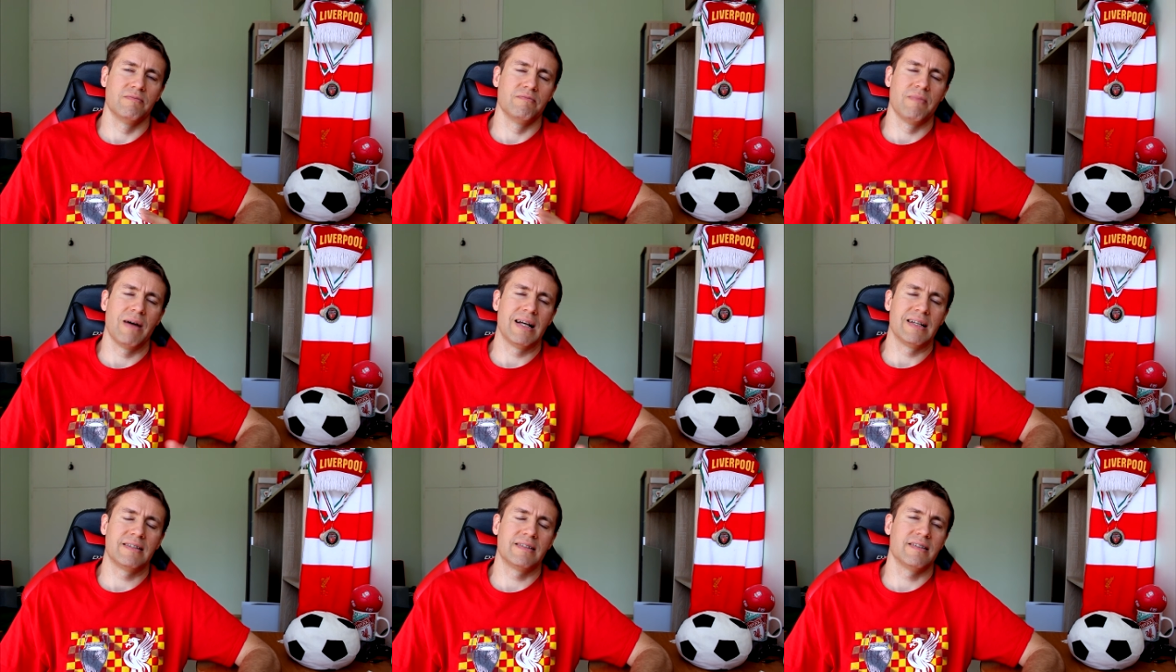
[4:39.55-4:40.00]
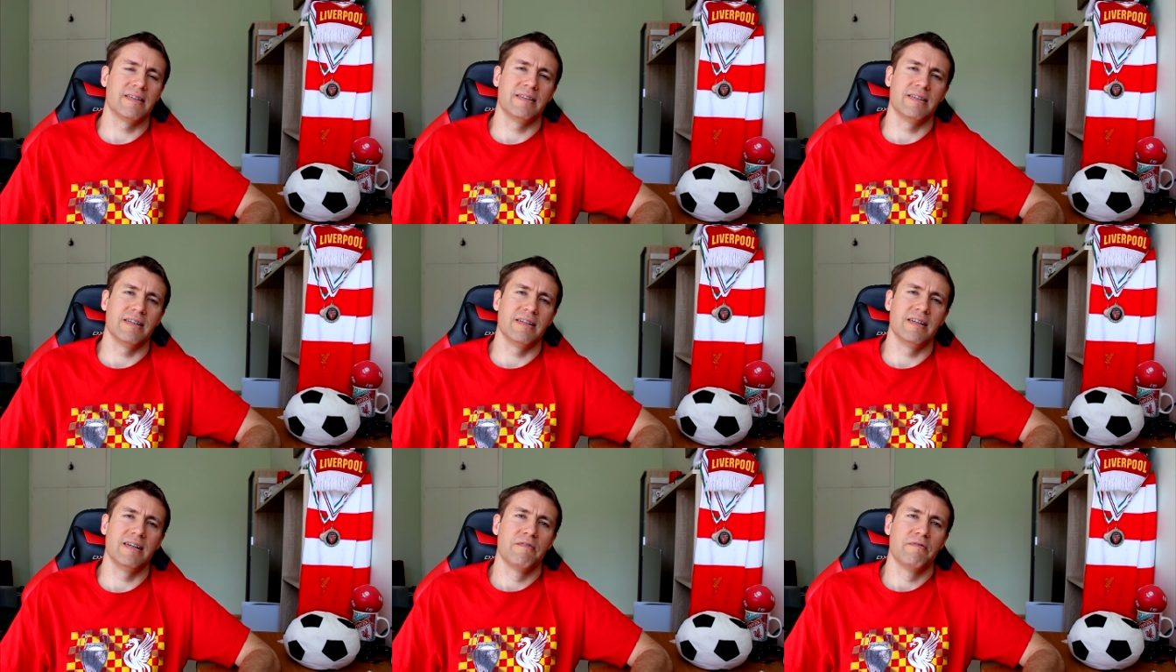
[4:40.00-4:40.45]
Man
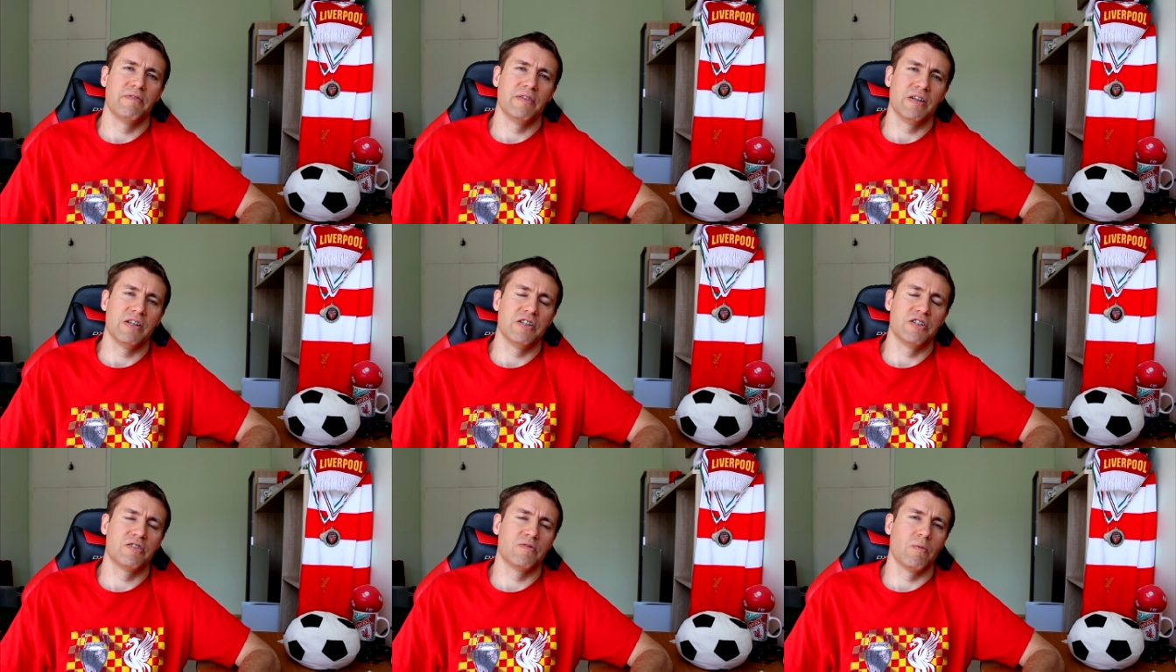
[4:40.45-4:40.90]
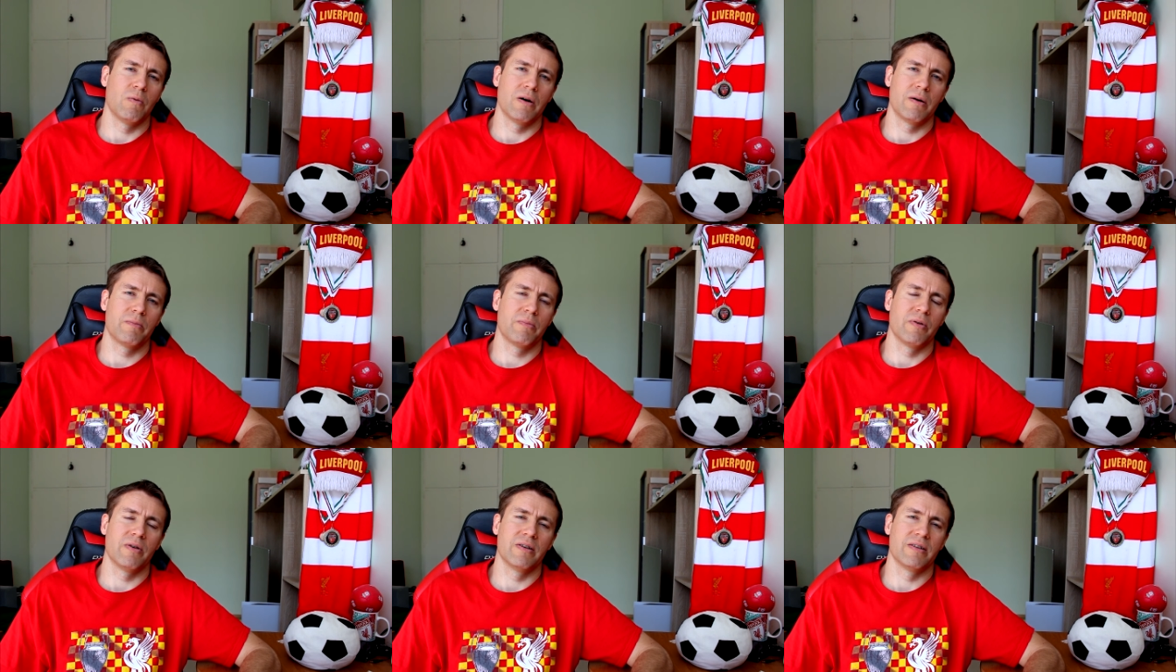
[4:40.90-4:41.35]
City finished
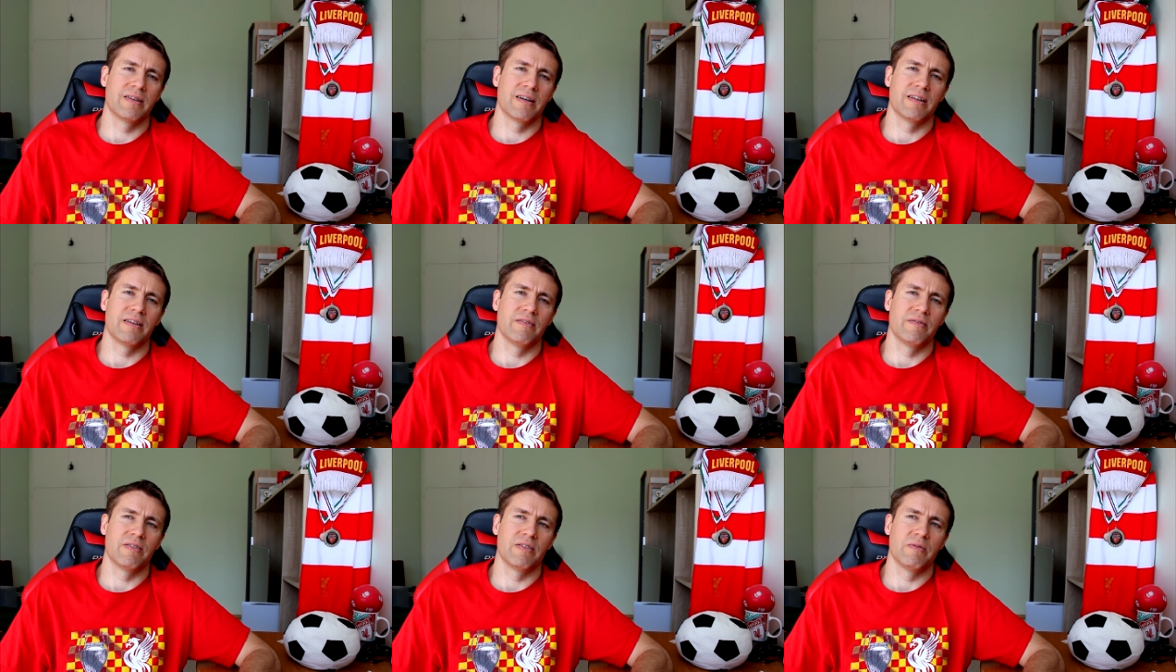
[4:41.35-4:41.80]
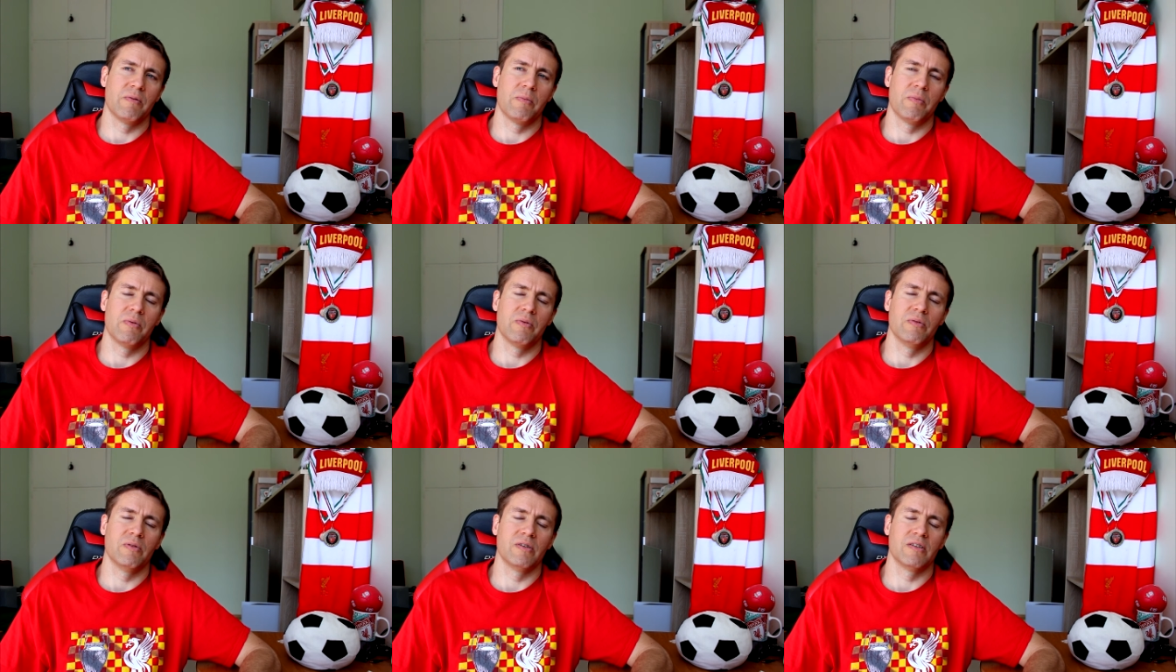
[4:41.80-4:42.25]
one point out of
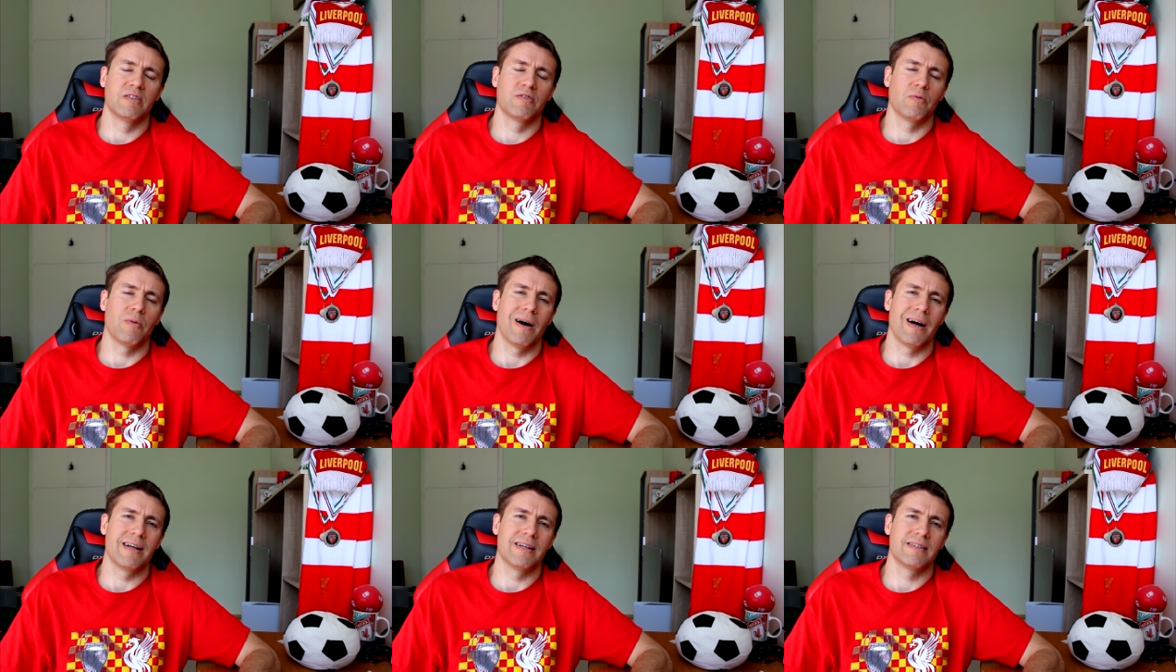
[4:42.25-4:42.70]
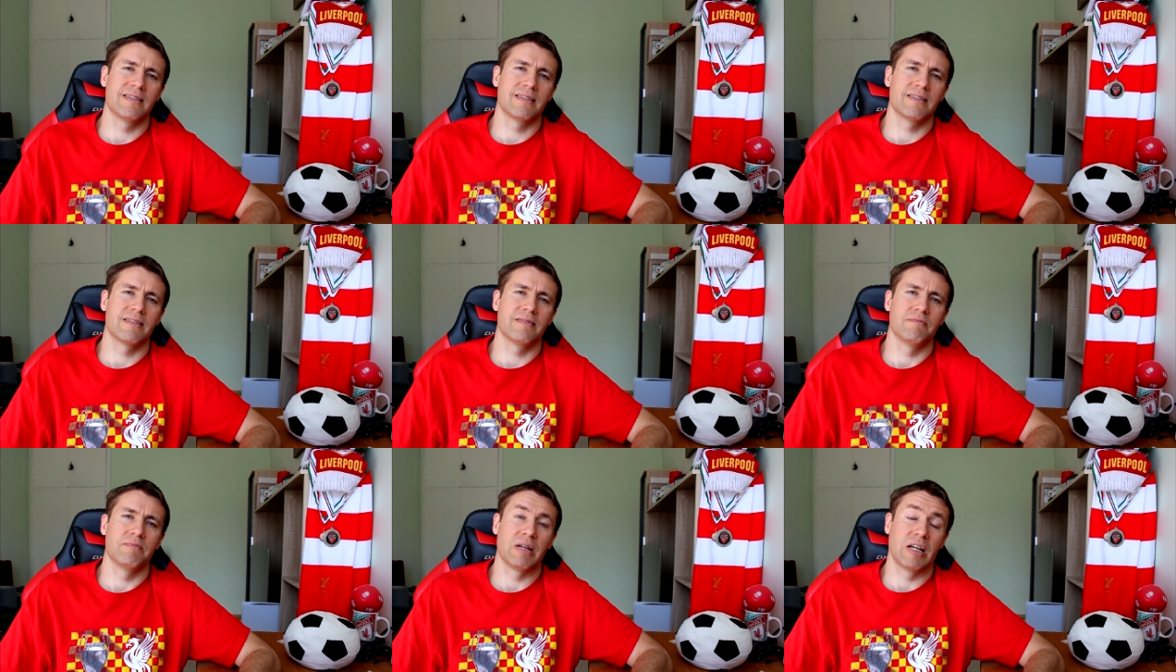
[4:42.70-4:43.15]
Liverpool
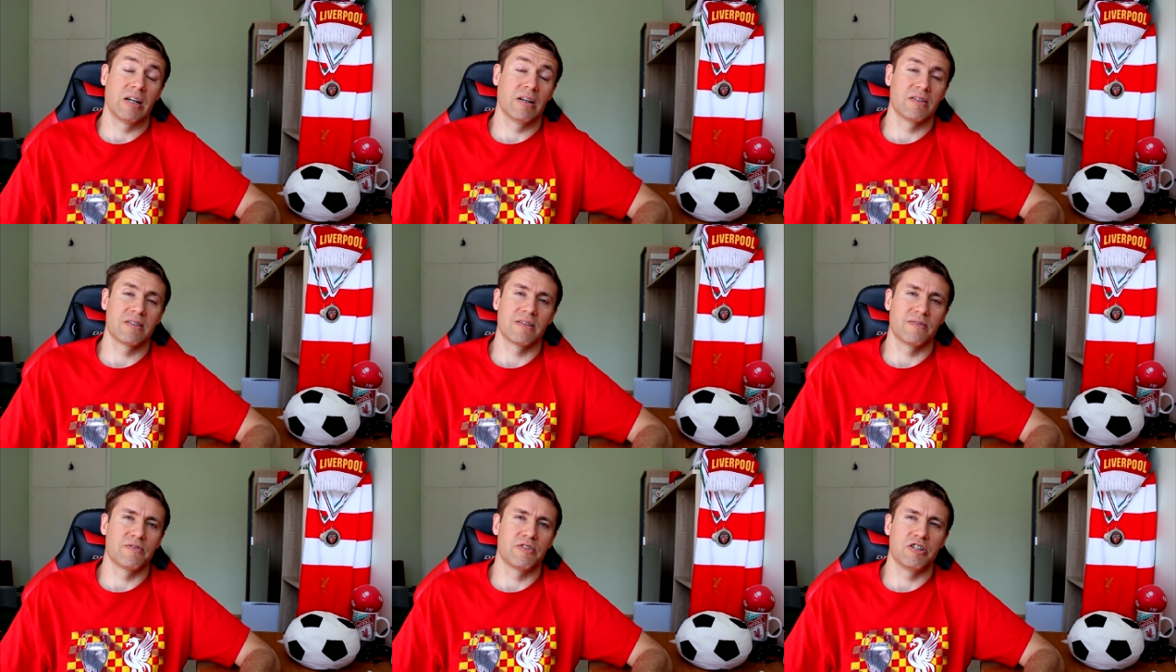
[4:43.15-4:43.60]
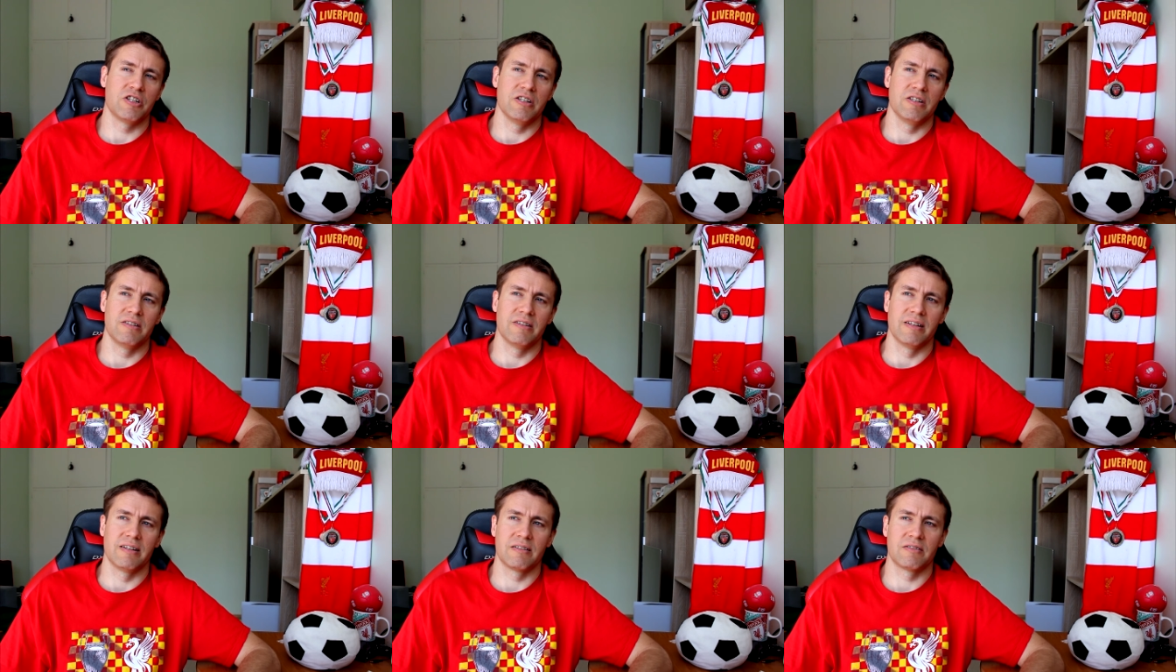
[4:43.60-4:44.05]
twice because of
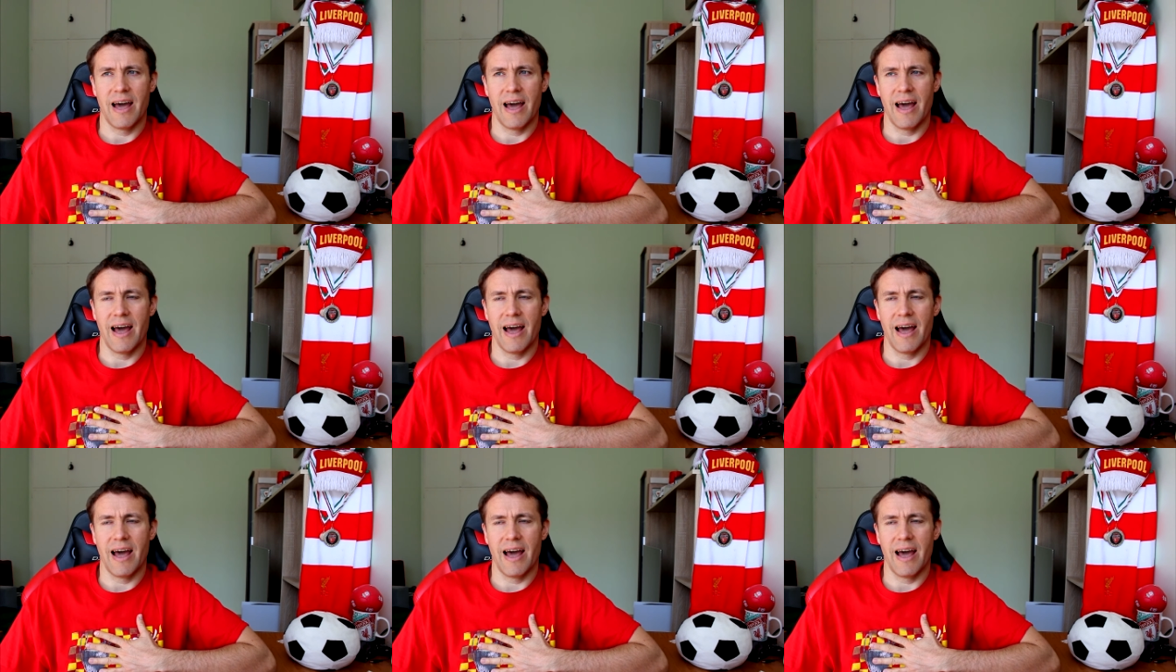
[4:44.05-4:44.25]
cheating,